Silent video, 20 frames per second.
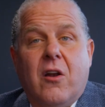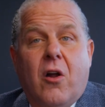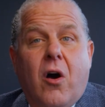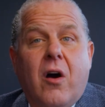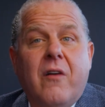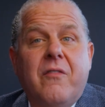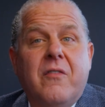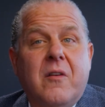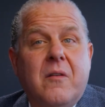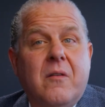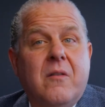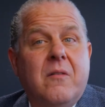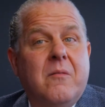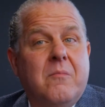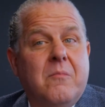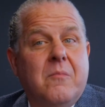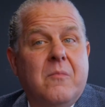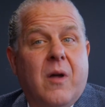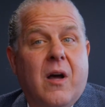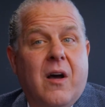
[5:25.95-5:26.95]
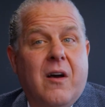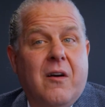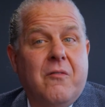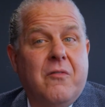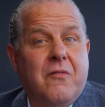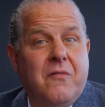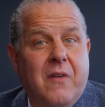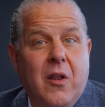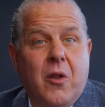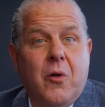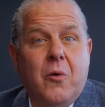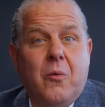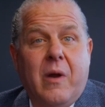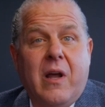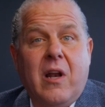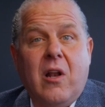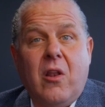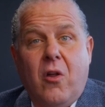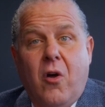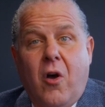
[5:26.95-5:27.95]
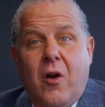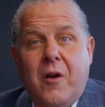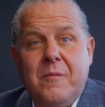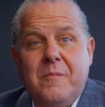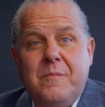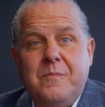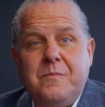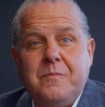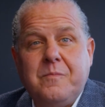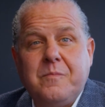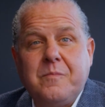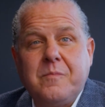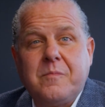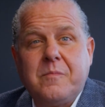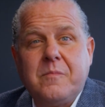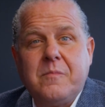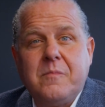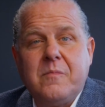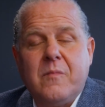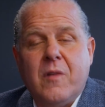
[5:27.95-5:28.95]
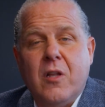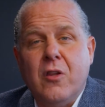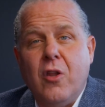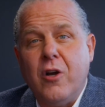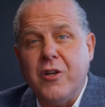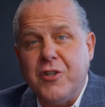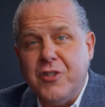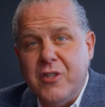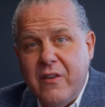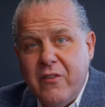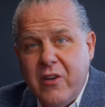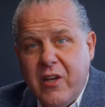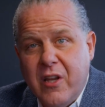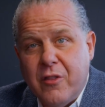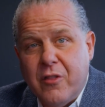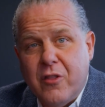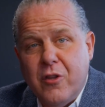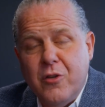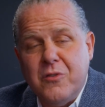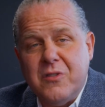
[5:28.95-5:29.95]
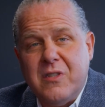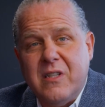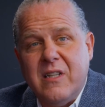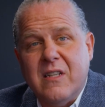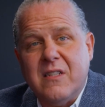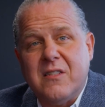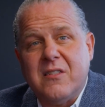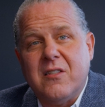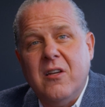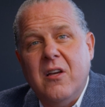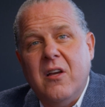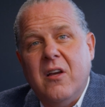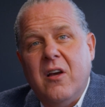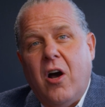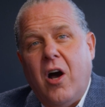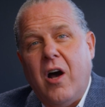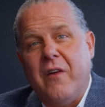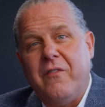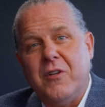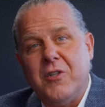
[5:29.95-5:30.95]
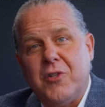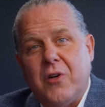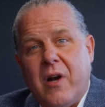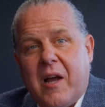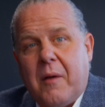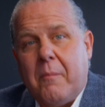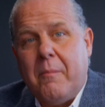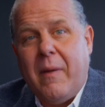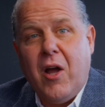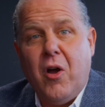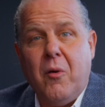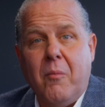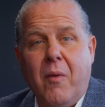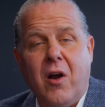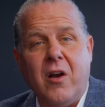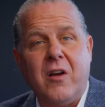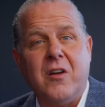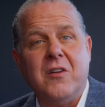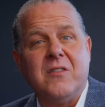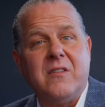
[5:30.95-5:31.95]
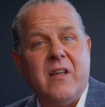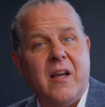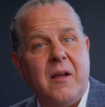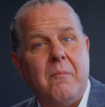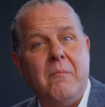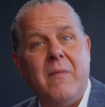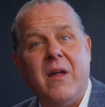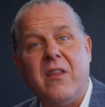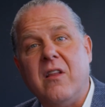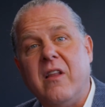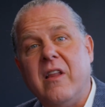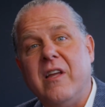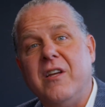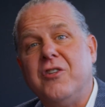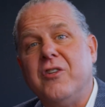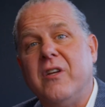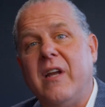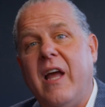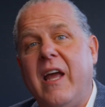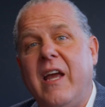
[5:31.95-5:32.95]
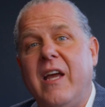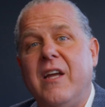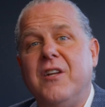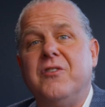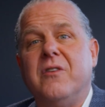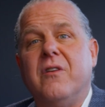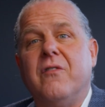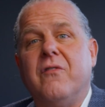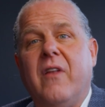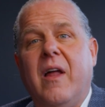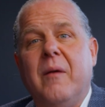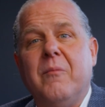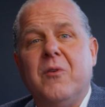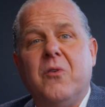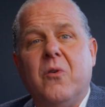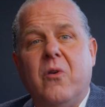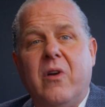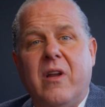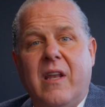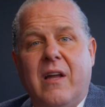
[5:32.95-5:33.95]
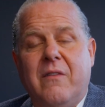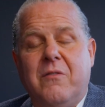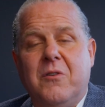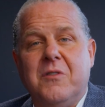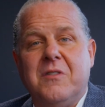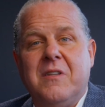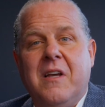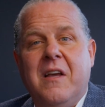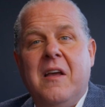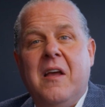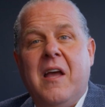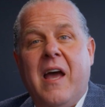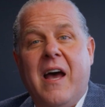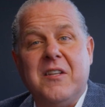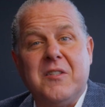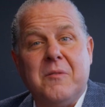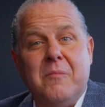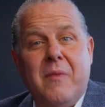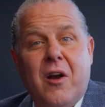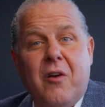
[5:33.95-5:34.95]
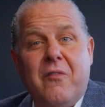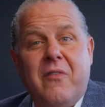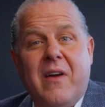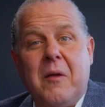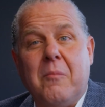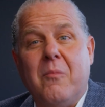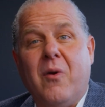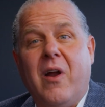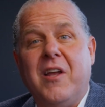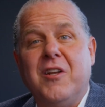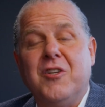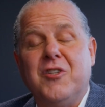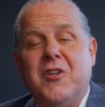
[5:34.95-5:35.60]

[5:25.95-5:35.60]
often uh, follow right along. Longevity enthusiasts often track biomarkers like methylation, age, and inflammatory levels. As a matter of fact, Bryan